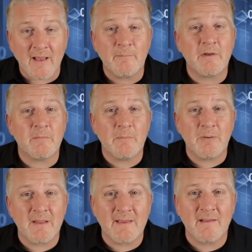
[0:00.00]
I'm going to be
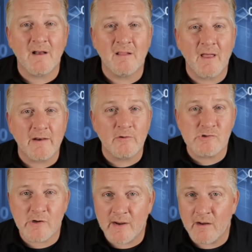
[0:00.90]
playing a lotto
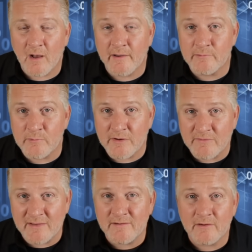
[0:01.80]
trade on
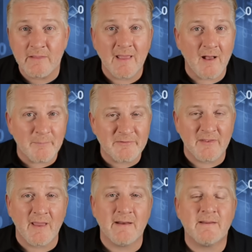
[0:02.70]
Rivian to the
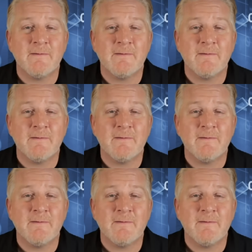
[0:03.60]
upside.